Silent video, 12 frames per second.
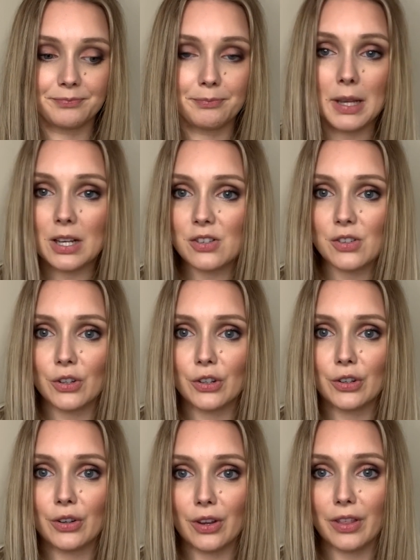
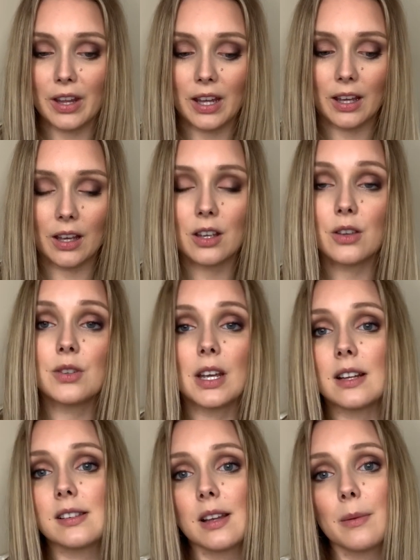mixer thing. You
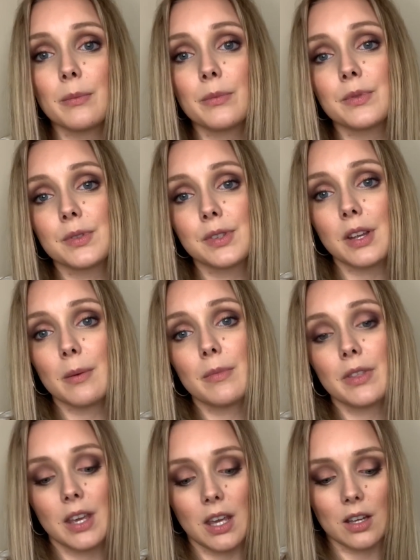take
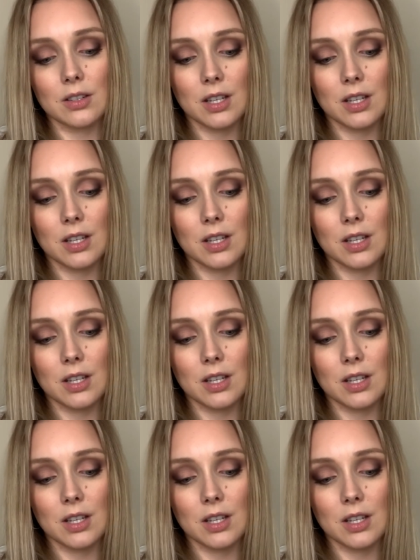something